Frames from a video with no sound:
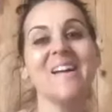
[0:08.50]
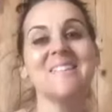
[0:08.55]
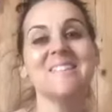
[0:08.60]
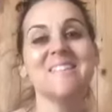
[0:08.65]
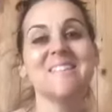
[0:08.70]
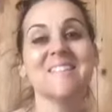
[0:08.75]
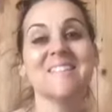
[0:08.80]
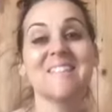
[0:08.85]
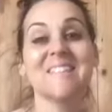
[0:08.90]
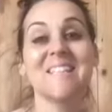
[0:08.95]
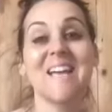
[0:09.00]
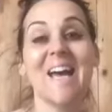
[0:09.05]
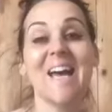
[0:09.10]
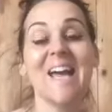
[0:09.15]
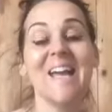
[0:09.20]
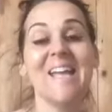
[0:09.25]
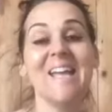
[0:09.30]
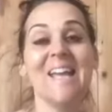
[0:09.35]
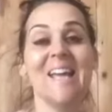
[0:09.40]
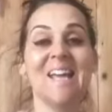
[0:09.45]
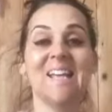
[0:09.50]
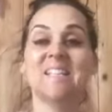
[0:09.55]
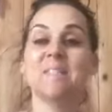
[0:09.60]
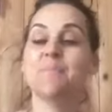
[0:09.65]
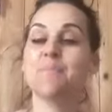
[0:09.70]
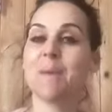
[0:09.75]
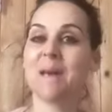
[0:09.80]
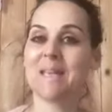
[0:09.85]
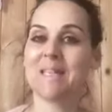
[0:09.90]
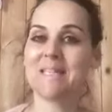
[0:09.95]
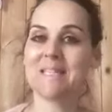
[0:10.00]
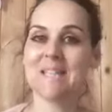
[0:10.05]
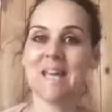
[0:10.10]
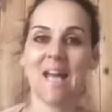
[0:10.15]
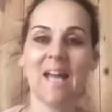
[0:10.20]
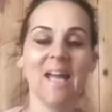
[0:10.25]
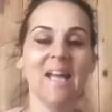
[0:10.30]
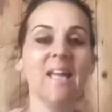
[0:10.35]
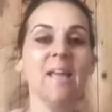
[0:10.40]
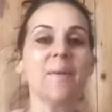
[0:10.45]
today it is
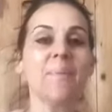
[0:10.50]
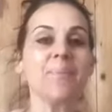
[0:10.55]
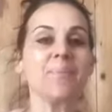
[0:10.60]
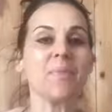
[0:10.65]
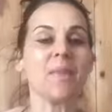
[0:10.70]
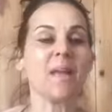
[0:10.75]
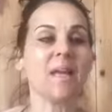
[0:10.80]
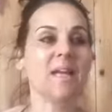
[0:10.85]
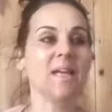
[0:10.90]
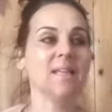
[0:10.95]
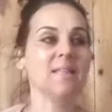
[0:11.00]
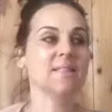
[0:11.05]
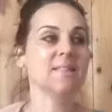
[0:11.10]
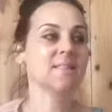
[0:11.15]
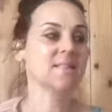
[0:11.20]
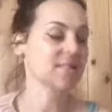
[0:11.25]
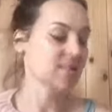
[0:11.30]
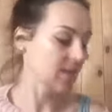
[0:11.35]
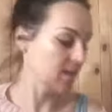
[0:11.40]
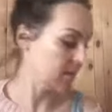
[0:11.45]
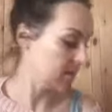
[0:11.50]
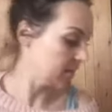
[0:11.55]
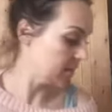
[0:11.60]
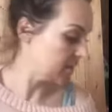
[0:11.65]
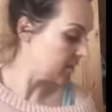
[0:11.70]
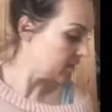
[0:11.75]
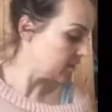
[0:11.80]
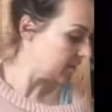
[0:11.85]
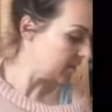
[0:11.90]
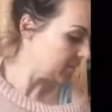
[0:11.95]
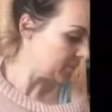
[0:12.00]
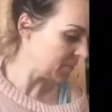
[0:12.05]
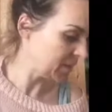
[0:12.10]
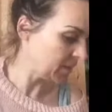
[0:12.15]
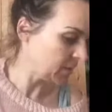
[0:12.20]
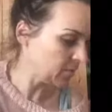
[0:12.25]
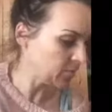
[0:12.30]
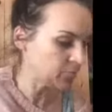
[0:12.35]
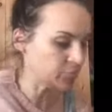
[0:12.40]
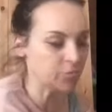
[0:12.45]
Monday. It's, let me,
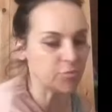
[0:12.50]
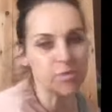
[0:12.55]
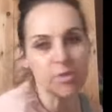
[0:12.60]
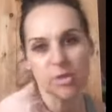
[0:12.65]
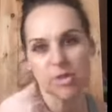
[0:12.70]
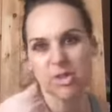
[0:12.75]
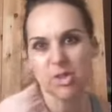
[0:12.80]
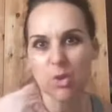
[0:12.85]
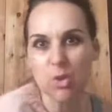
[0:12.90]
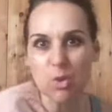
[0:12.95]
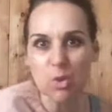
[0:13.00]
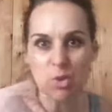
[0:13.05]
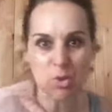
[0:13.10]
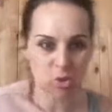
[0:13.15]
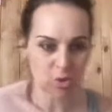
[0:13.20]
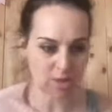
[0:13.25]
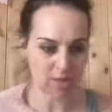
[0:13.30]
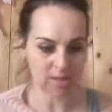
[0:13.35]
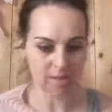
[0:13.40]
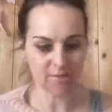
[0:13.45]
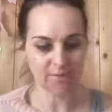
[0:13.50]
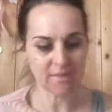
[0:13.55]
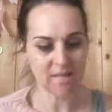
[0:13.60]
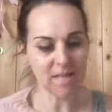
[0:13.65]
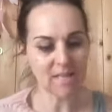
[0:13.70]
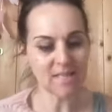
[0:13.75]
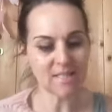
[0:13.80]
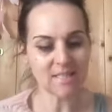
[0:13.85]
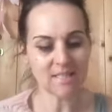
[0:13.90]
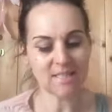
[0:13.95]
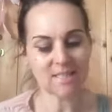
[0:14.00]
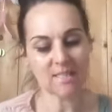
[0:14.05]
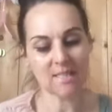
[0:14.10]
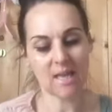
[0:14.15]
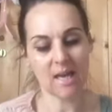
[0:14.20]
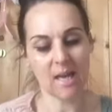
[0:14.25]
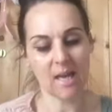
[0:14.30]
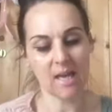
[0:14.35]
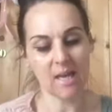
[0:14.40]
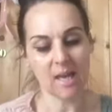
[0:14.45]
I've lost all track of days
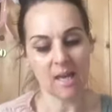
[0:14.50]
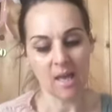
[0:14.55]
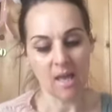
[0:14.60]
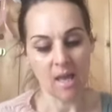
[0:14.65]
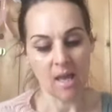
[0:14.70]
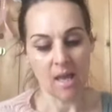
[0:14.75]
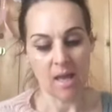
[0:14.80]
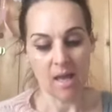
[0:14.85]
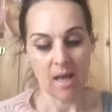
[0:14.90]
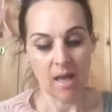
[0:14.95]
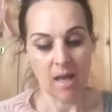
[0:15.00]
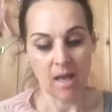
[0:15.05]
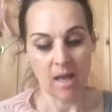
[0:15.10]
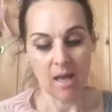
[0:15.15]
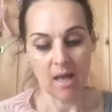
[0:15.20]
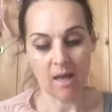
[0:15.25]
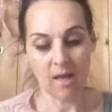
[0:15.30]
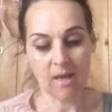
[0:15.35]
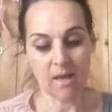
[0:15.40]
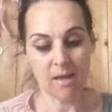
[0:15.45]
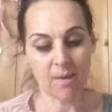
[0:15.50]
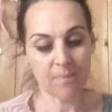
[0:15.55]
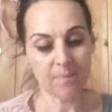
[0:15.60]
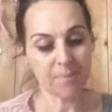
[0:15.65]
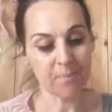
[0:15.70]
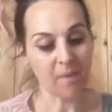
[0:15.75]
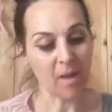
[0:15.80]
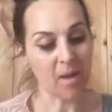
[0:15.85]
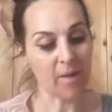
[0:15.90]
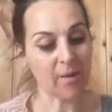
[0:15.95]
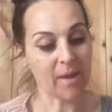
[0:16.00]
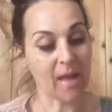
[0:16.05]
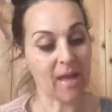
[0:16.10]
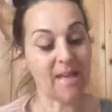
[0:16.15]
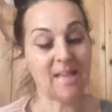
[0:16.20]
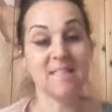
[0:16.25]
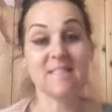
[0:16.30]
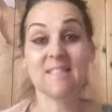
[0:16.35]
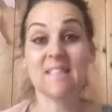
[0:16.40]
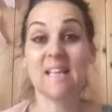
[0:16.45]
today. Okay,
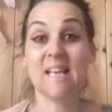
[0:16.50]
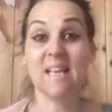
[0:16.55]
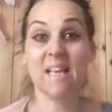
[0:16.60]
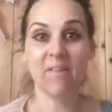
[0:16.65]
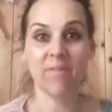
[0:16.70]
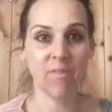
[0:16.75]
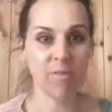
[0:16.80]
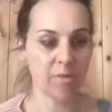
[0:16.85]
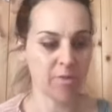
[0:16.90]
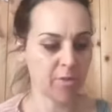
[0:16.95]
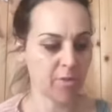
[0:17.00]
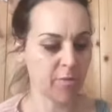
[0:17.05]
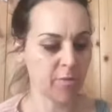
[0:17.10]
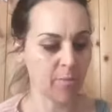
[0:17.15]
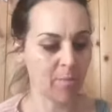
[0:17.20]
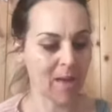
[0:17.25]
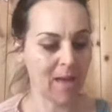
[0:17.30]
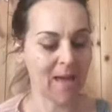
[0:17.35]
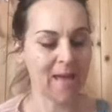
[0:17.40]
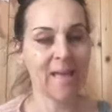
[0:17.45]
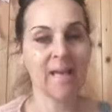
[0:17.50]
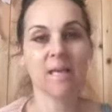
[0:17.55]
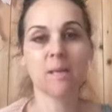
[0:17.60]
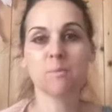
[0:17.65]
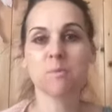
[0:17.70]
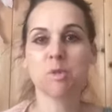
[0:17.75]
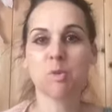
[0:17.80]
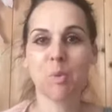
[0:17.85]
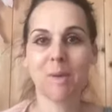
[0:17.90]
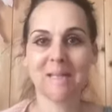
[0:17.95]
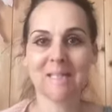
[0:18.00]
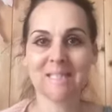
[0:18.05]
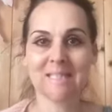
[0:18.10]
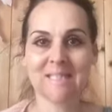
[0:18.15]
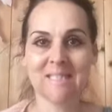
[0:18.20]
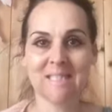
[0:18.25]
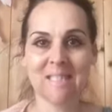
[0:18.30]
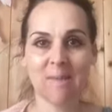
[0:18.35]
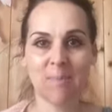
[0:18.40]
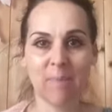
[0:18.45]
it's the 11th of May and I'm 20
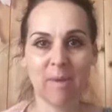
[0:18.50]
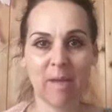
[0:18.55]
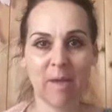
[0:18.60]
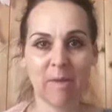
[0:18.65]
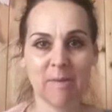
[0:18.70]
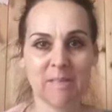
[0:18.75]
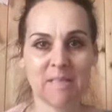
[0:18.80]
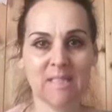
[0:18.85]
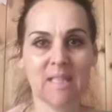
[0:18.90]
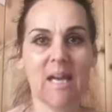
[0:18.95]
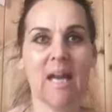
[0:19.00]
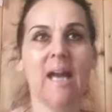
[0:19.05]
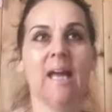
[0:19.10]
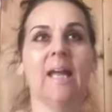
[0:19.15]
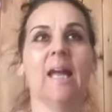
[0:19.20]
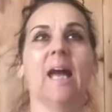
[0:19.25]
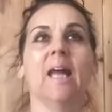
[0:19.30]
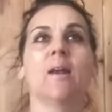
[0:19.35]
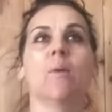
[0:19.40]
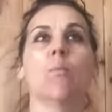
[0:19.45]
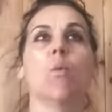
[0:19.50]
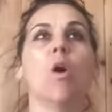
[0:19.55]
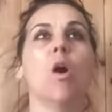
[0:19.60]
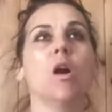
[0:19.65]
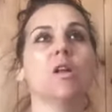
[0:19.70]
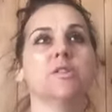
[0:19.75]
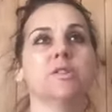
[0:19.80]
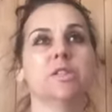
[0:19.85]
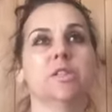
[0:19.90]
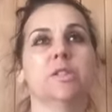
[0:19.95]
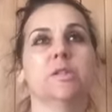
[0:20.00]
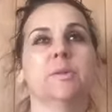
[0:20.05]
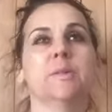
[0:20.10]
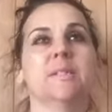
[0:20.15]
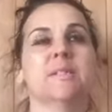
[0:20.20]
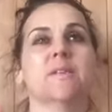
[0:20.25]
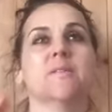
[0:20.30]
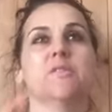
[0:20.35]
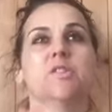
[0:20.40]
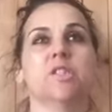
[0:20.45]
DPO today. And what I'll do
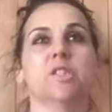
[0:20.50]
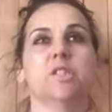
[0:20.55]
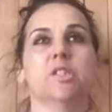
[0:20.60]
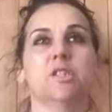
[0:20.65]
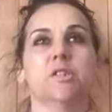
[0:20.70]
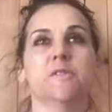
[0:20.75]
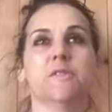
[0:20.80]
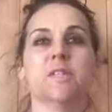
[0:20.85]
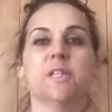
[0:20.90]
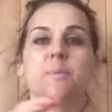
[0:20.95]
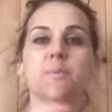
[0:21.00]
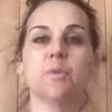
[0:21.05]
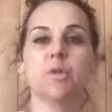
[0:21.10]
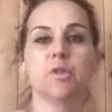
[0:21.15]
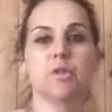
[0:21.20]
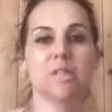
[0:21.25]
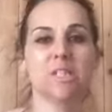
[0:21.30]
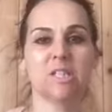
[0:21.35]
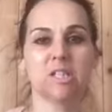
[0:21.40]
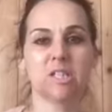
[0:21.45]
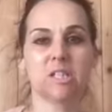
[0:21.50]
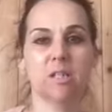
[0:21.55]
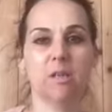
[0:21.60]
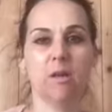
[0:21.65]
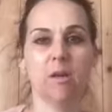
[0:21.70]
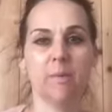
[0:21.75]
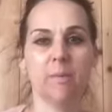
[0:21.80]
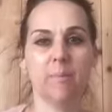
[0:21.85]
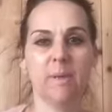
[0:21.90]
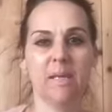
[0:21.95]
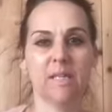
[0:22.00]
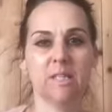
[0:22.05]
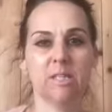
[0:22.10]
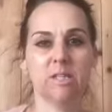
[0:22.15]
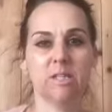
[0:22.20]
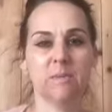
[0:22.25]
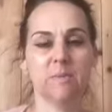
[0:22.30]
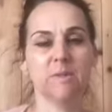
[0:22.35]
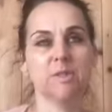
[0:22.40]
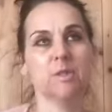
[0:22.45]
is I've showed you, I've done progression line
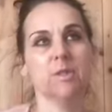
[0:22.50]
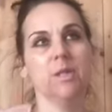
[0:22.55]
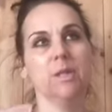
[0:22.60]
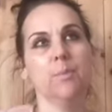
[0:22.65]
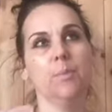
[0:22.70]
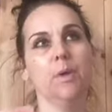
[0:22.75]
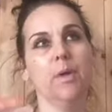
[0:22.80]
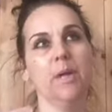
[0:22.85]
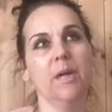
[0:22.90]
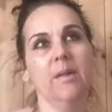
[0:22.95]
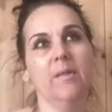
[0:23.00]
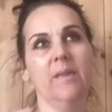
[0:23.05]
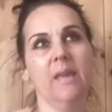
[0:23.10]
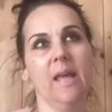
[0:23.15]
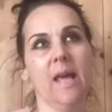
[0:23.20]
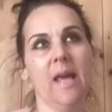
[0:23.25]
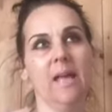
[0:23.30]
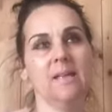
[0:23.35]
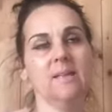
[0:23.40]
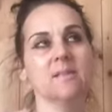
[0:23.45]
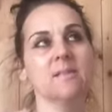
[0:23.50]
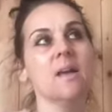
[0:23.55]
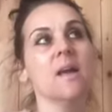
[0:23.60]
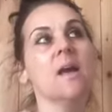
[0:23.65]
pictures, which I'm going to put in at the end.